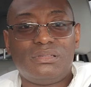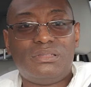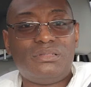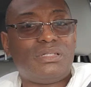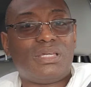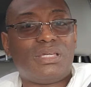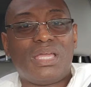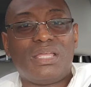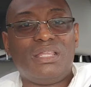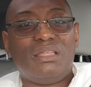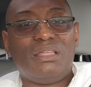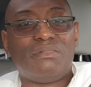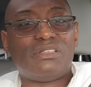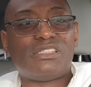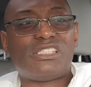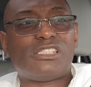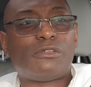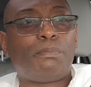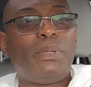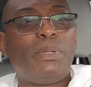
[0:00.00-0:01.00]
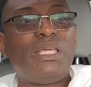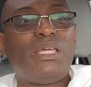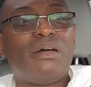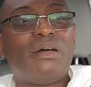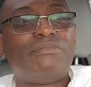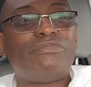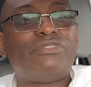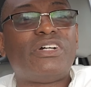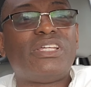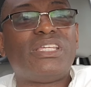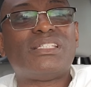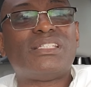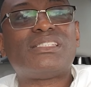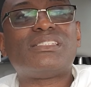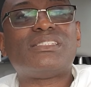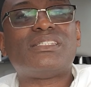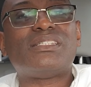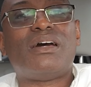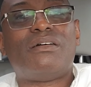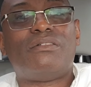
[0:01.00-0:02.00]
You can't even speak up for
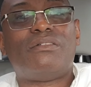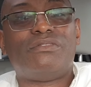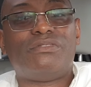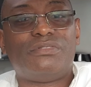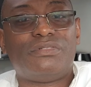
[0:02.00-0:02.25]
yourself.